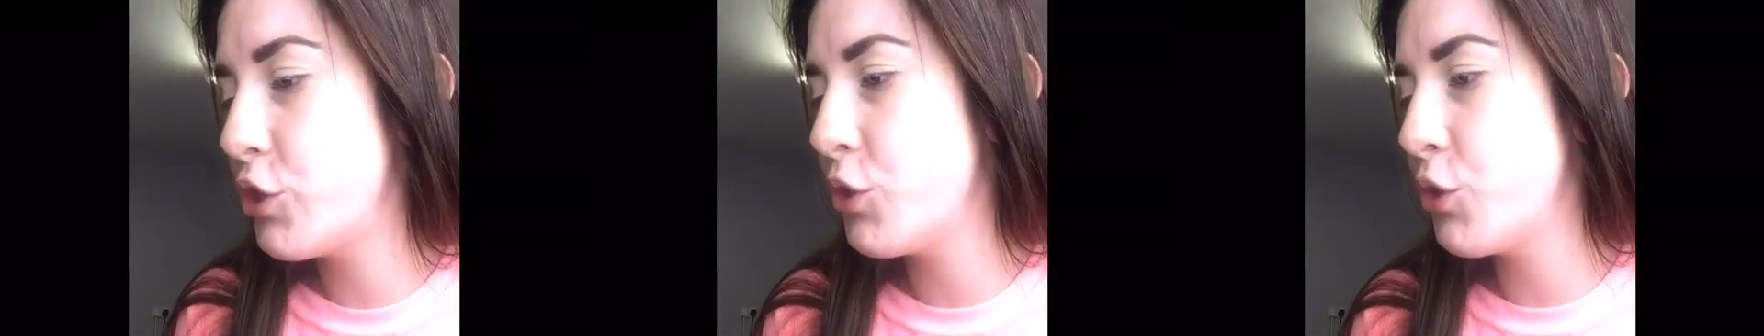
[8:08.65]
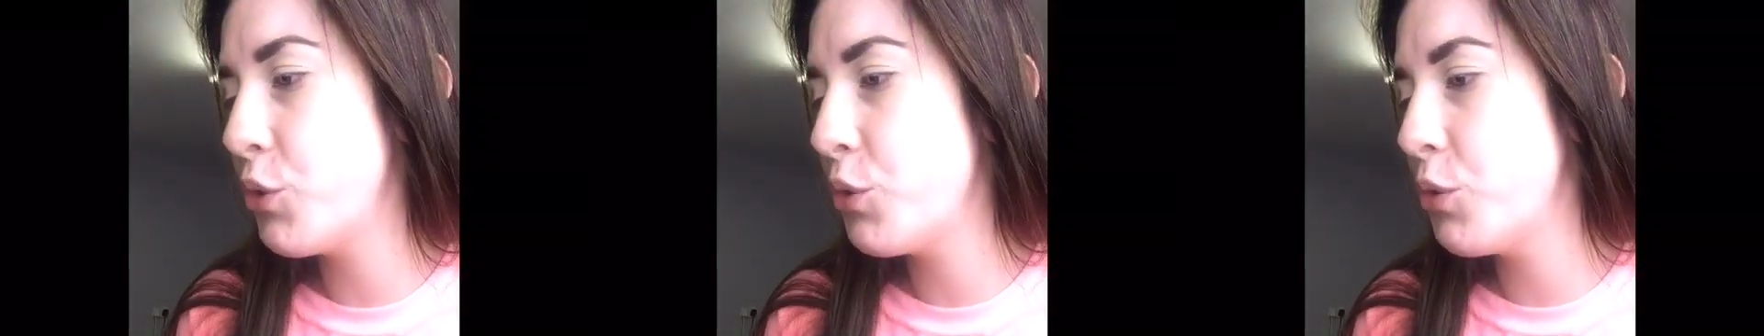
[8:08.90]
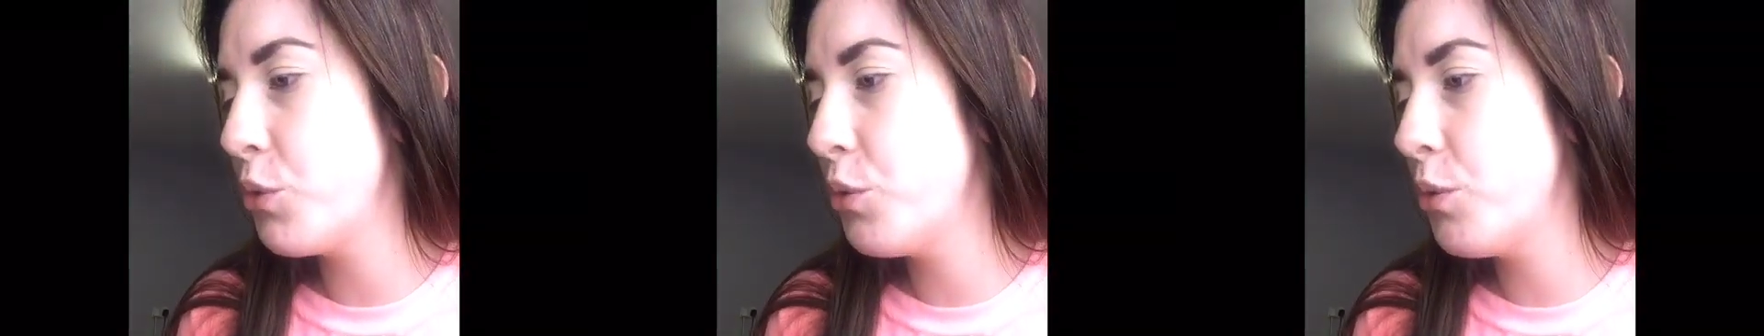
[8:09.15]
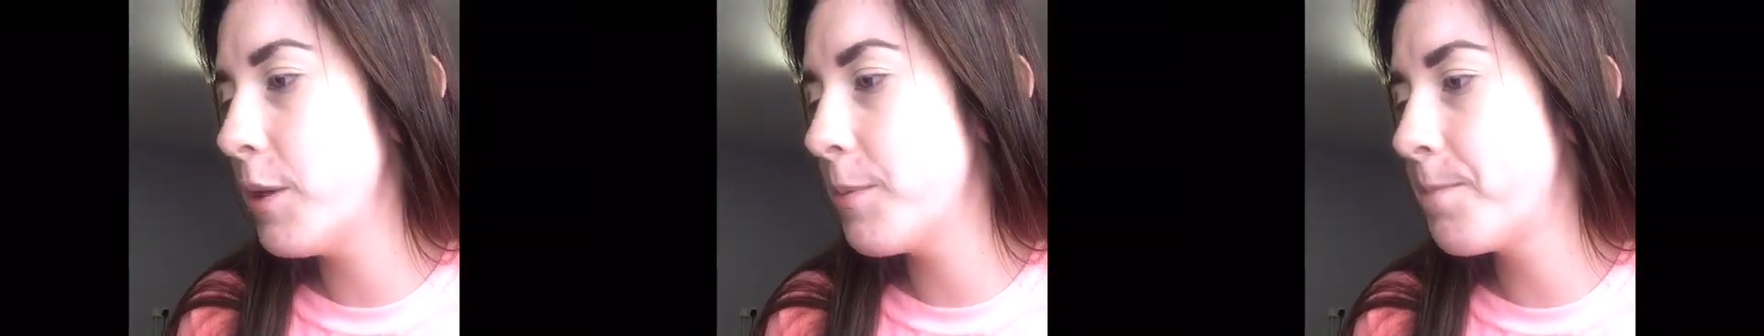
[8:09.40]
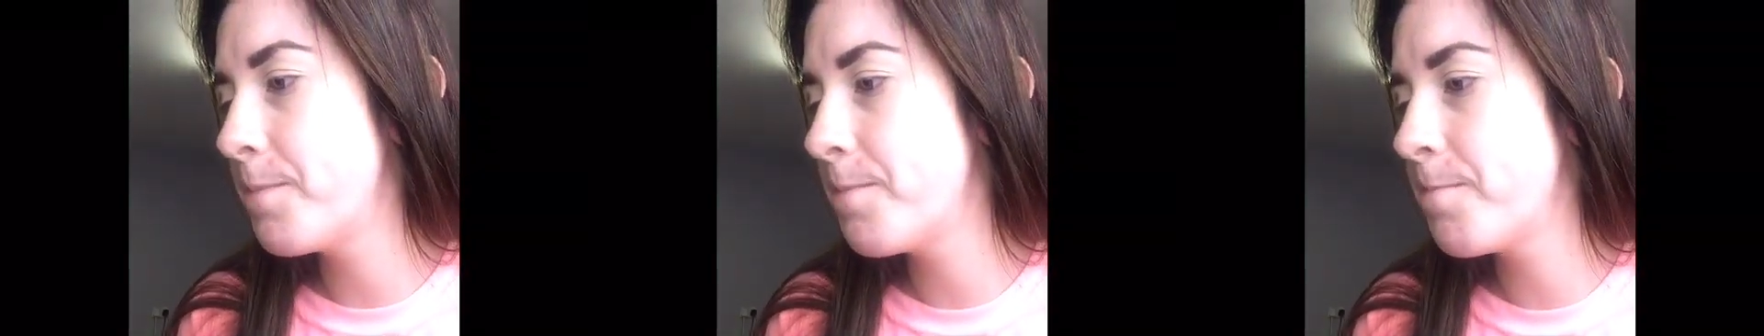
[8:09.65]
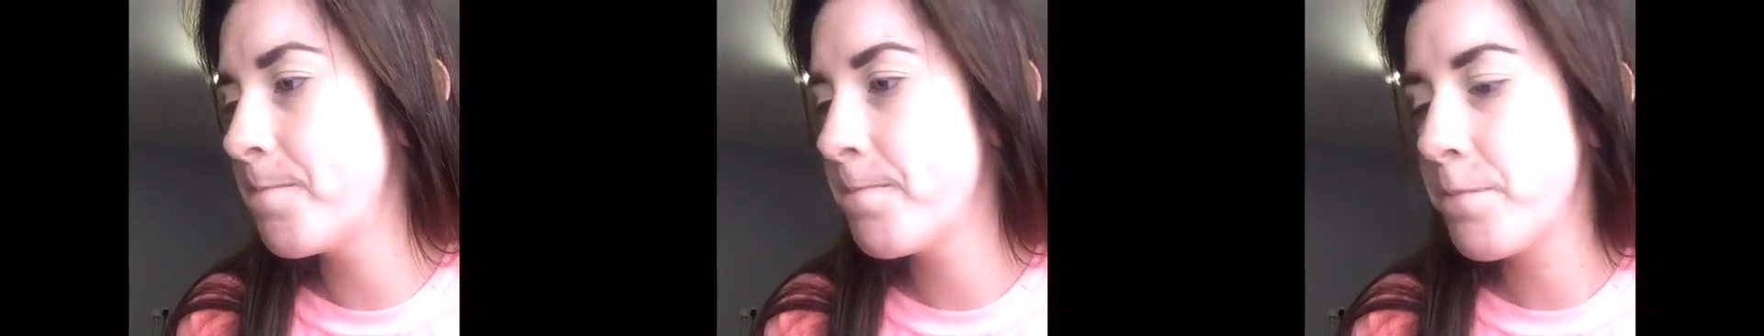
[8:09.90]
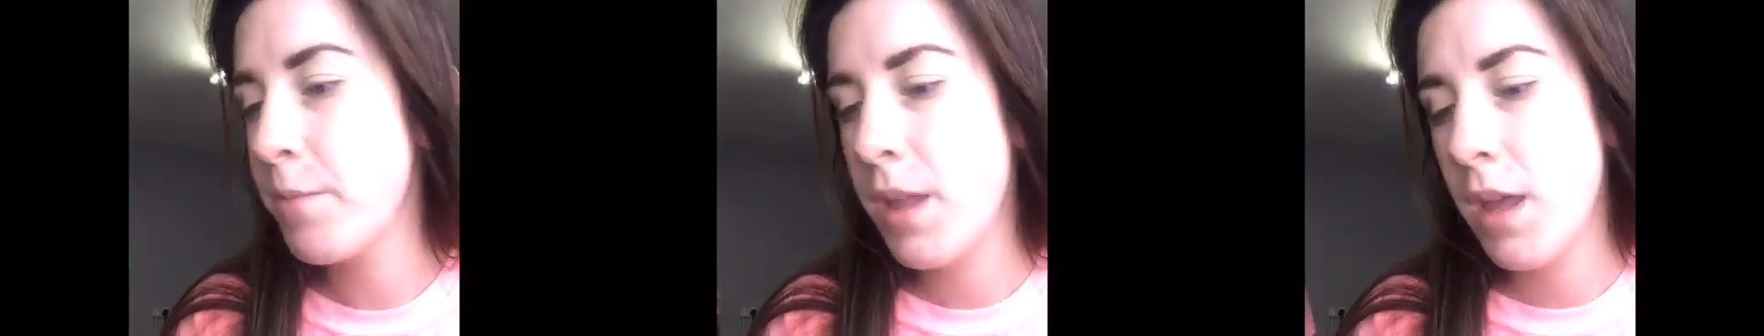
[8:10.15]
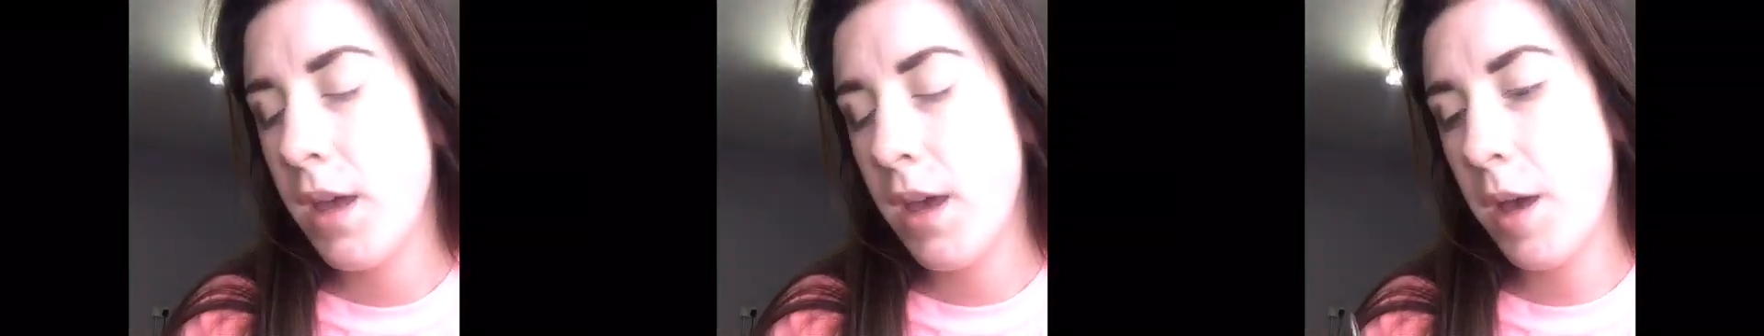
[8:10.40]
to
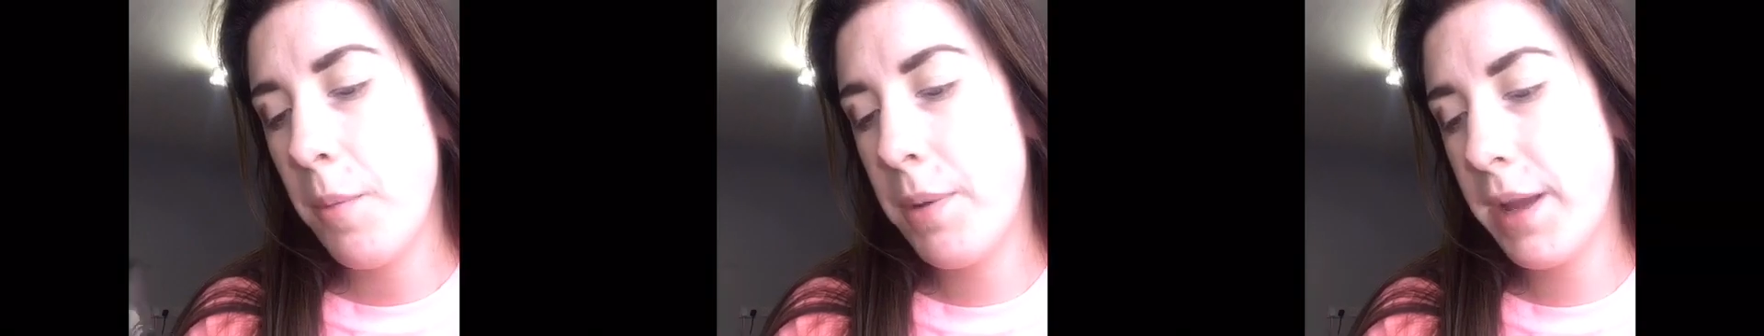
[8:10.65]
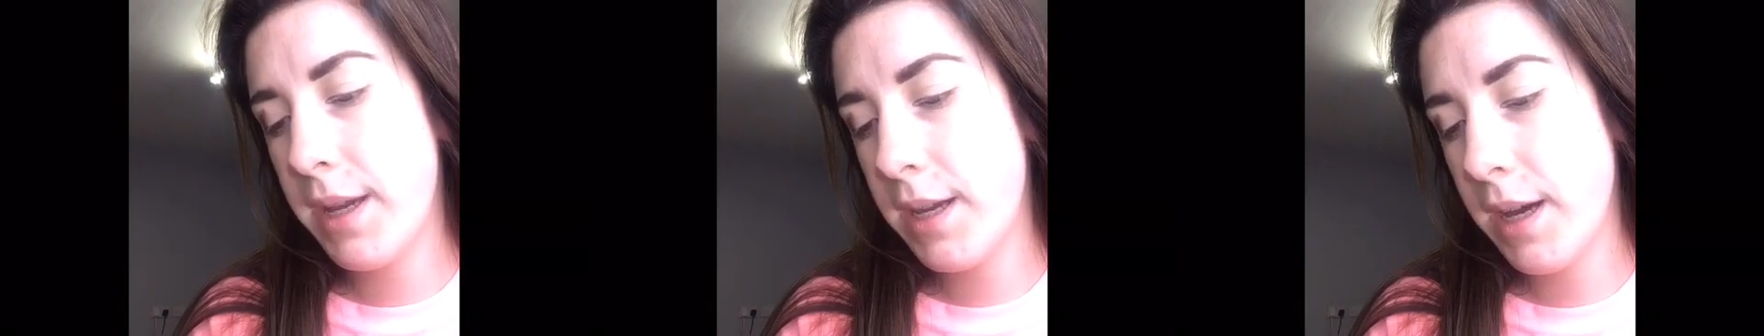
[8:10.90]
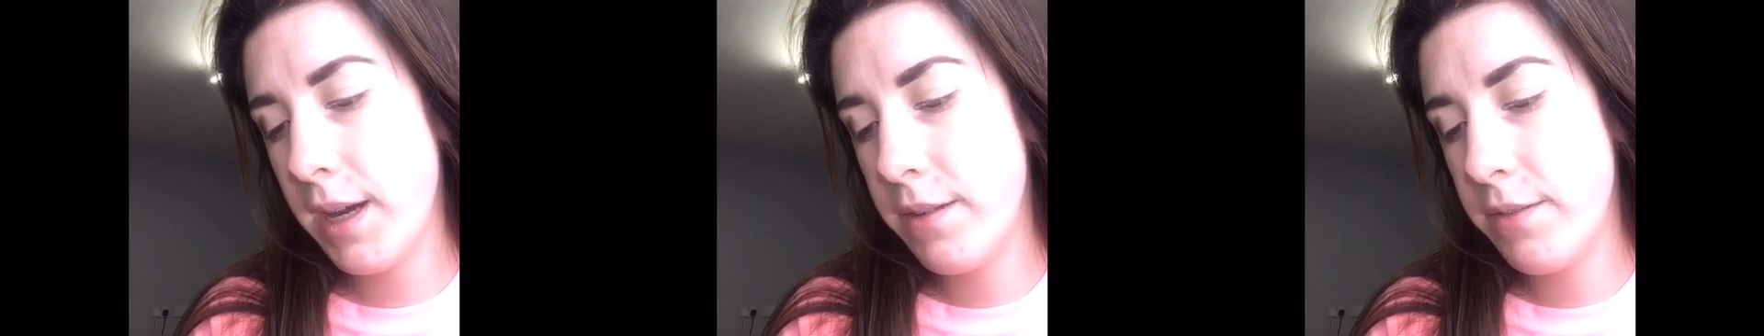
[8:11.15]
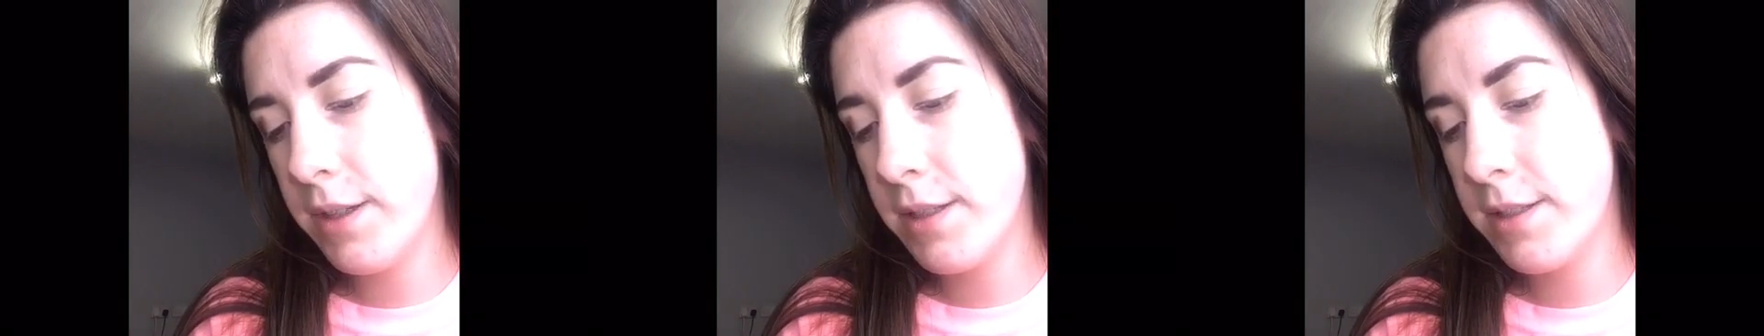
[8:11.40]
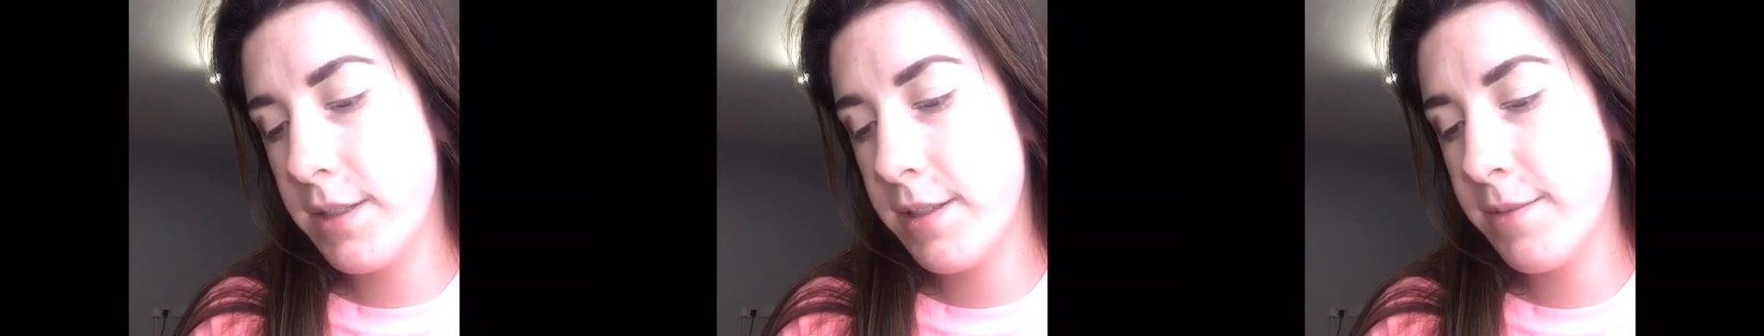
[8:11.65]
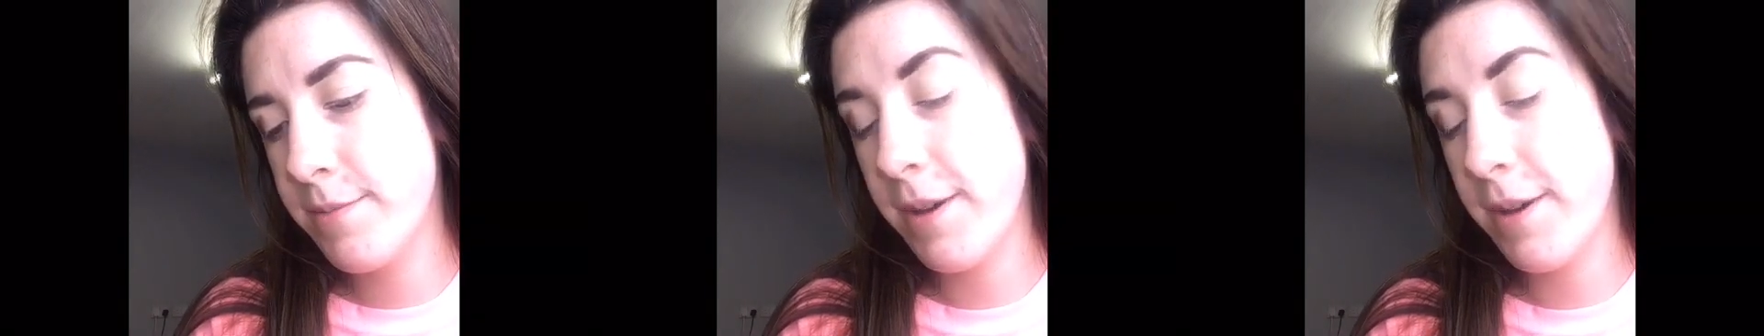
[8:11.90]
a Blank Canvas.